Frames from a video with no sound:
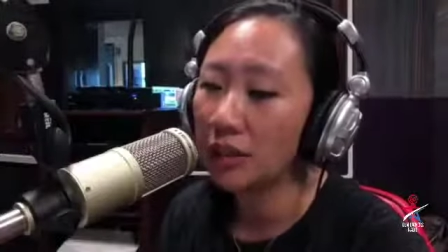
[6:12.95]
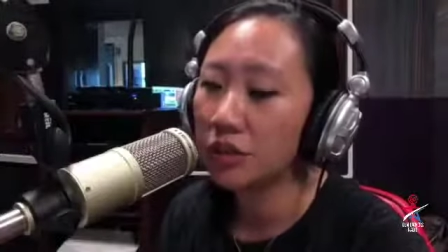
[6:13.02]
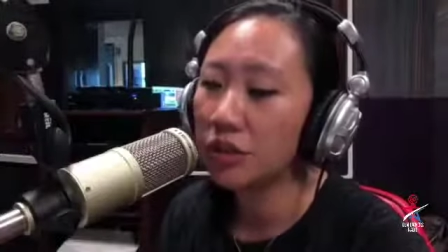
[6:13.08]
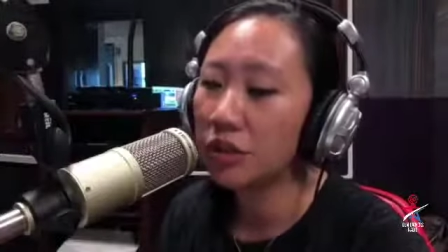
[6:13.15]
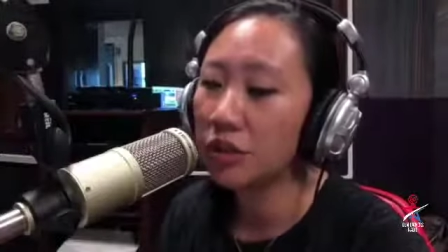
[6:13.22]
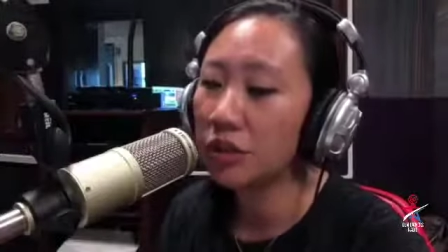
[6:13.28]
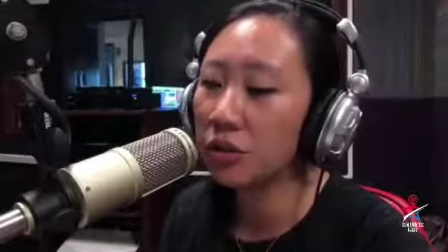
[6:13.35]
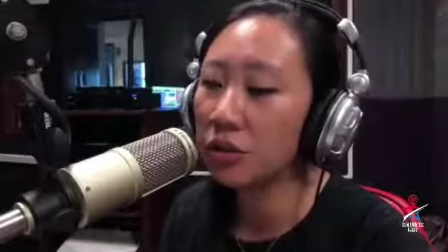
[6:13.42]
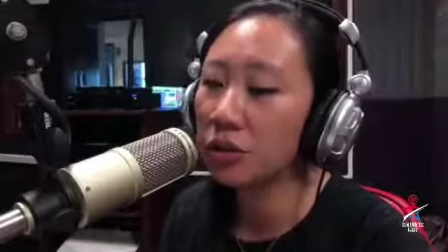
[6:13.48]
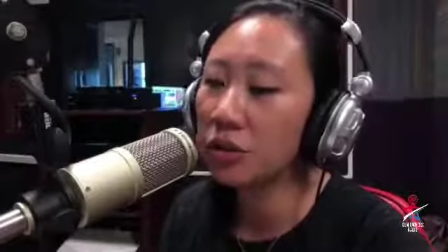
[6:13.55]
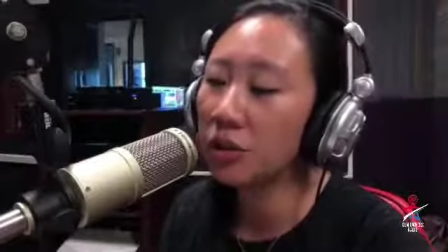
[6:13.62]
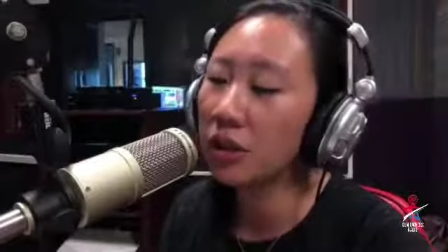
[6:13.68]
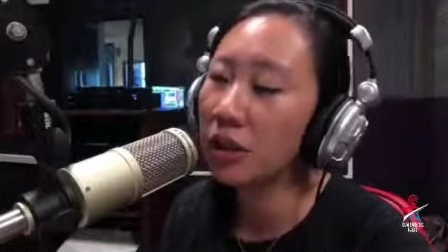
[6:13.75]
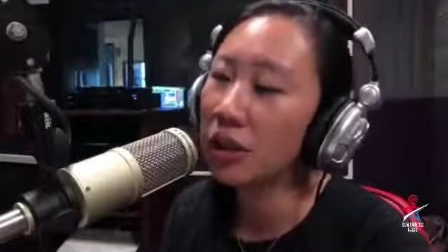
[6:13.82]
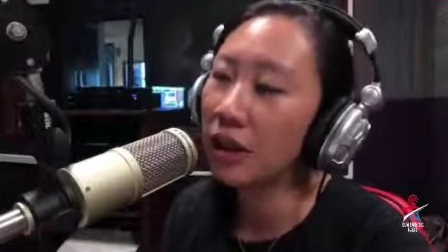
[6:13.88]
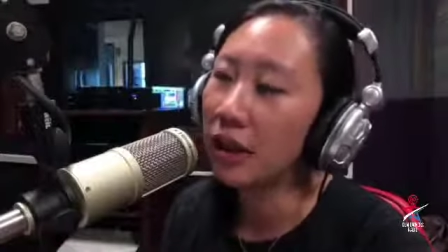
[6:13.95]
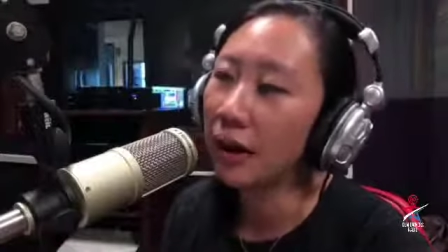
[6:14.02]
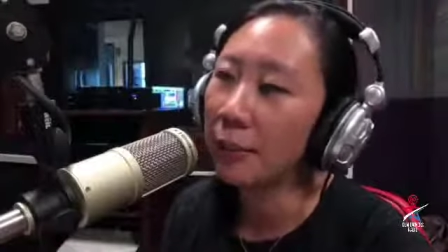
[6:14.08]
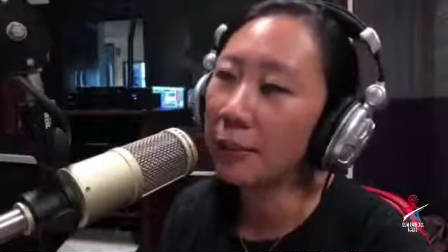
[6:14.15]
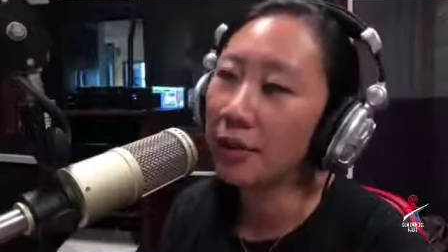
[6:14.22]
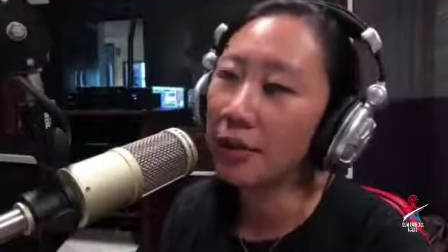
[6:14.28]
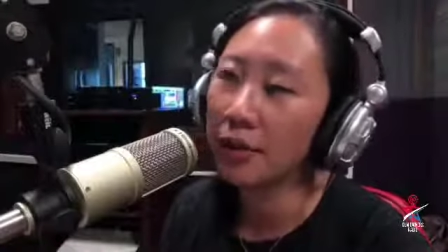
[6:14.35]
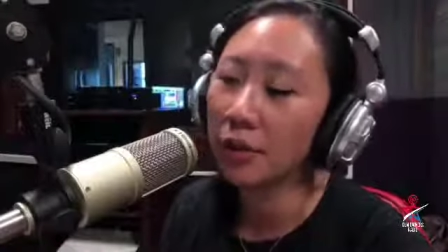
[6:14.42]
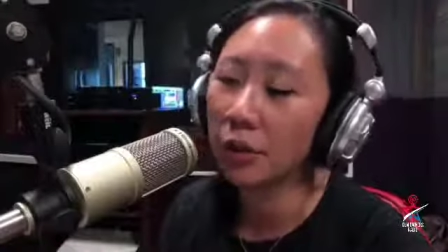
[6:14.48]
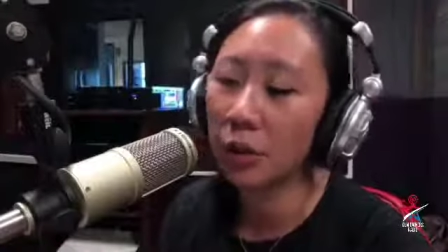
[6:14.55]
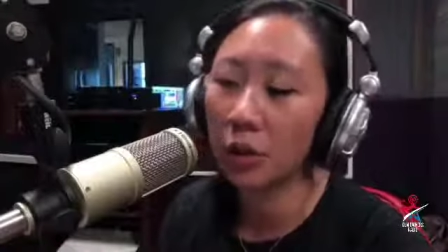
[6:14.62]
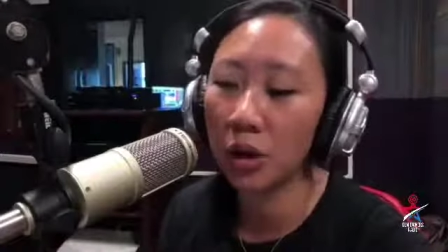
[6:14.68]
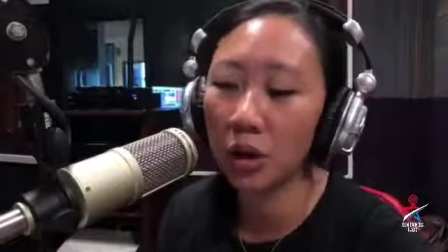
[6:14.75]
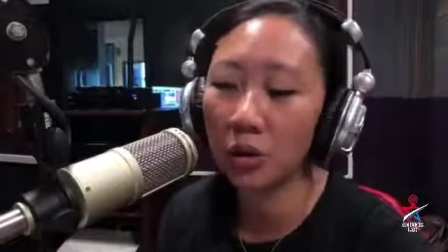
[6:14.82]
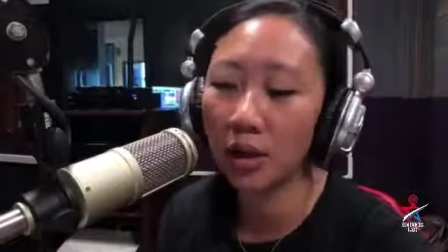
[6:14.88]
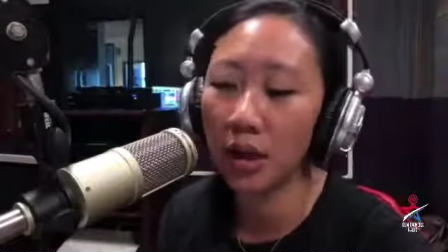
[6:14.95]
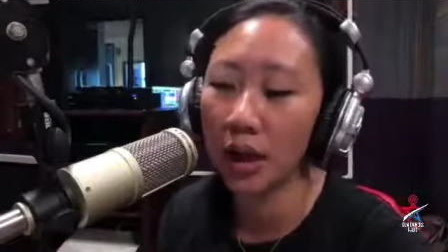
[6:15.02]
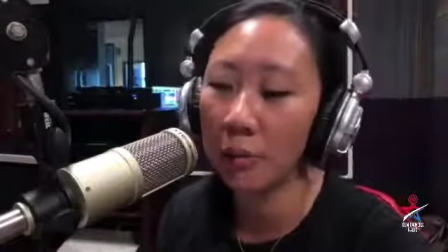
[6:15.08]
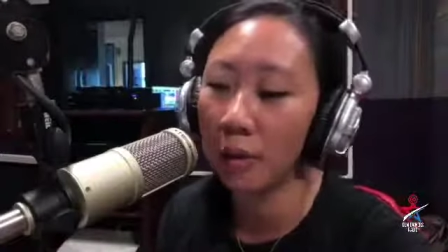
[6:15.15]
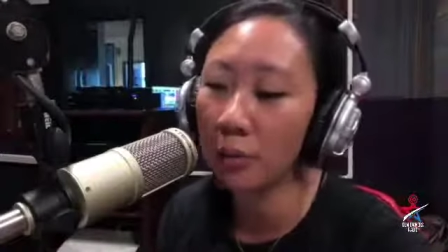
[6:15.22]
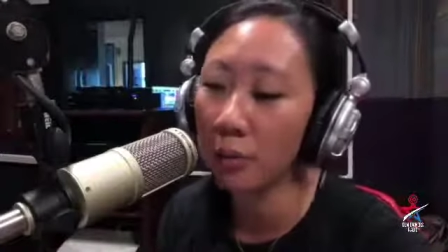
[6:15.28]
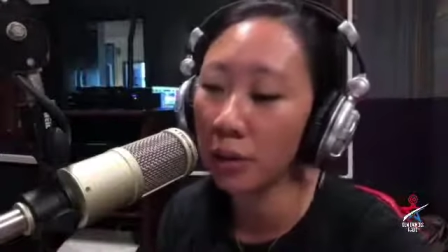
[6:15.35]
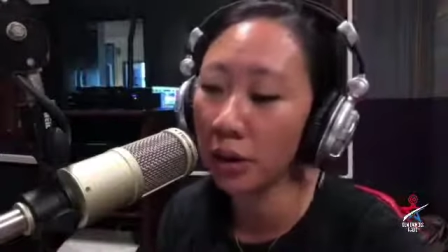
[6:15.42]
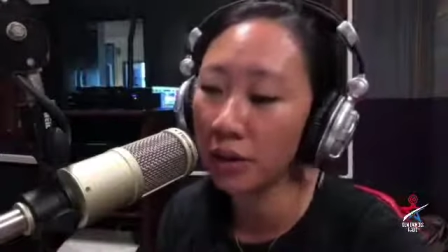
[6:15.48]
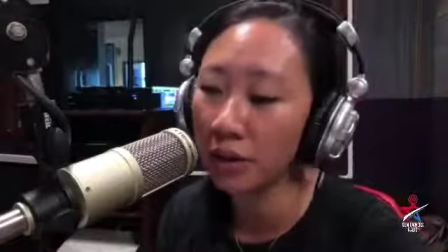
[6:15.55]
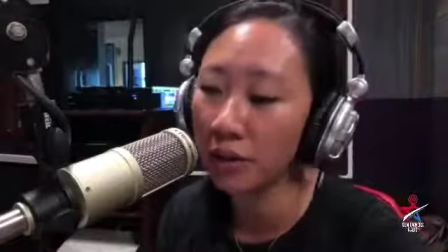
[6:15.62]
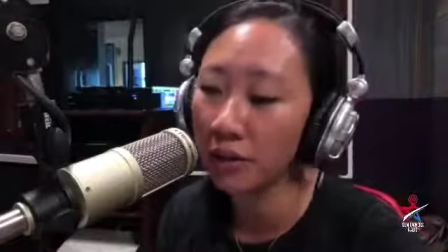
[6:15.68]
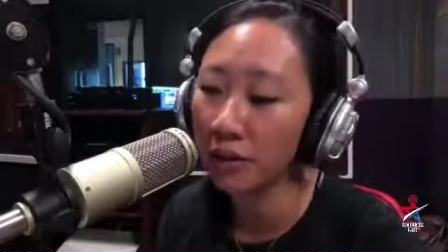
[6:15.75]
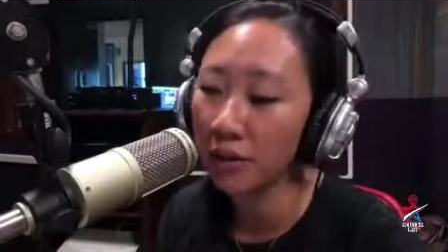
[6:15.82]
to you, I'm gonna quote Edmund Burke,